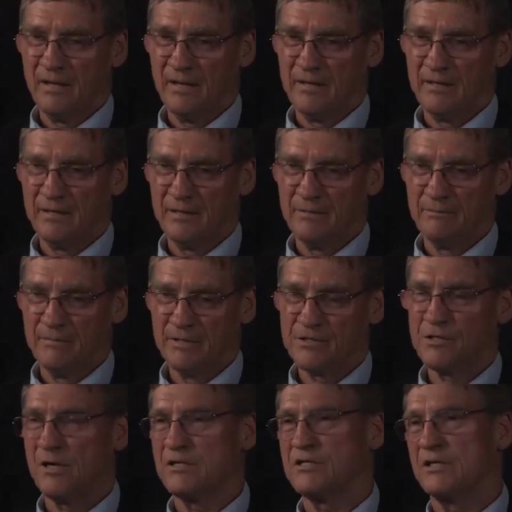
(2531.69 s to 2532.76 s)
a, uh, a
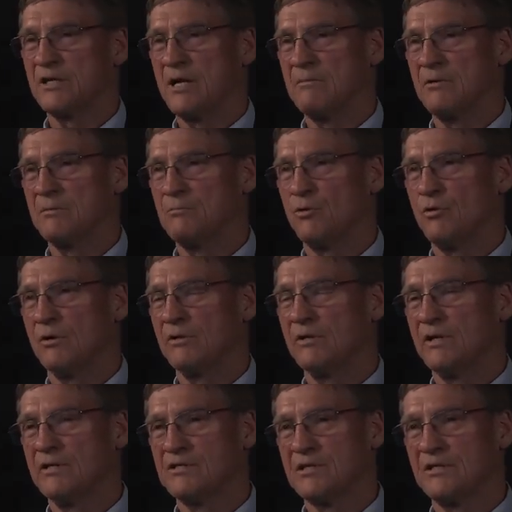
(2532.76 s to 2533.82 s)
sergeant came on board
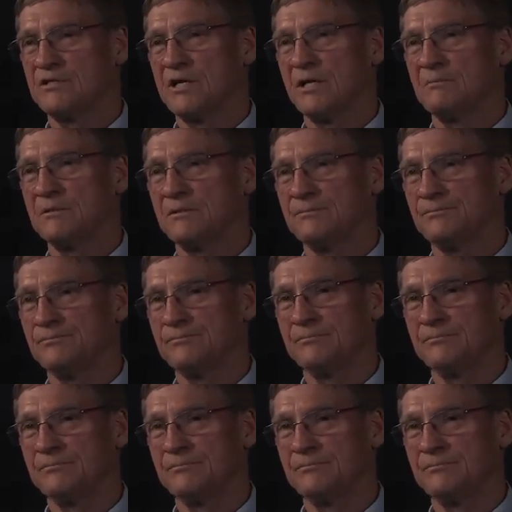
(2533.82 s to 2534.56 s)
and he said, gentlemen,